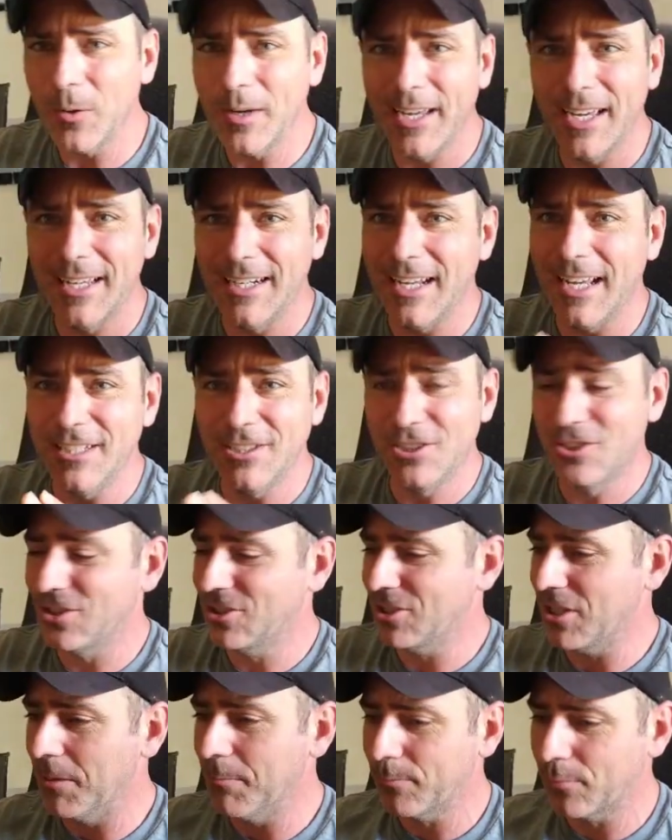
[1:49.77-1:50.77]
go ahead and
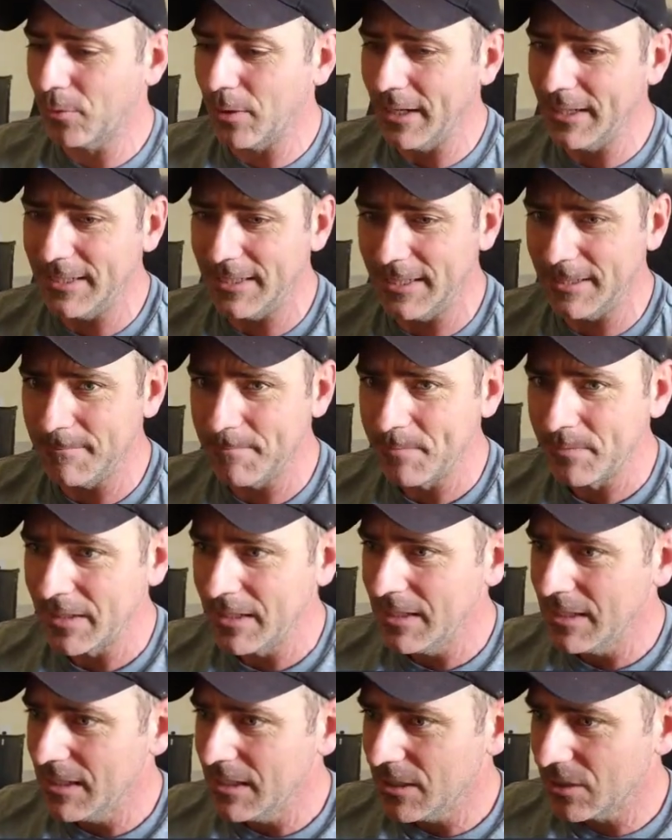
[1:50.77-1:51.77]
just jump right in.
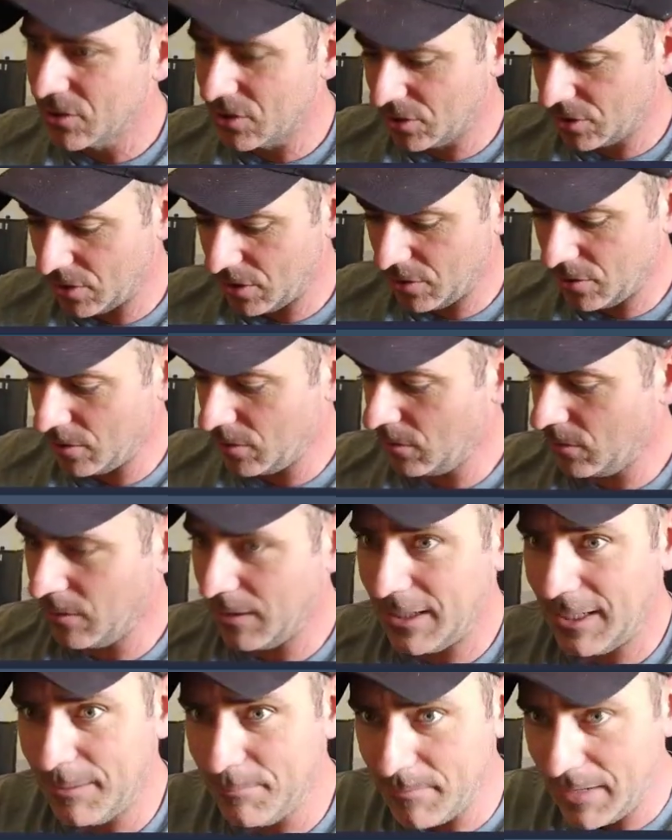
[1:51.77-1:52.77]
So
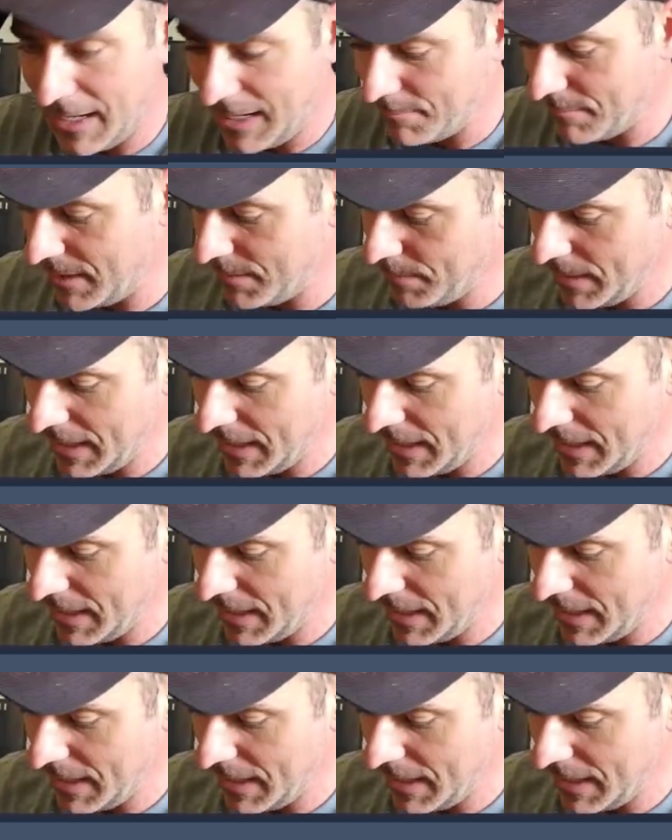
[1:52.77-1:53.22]
I'm at my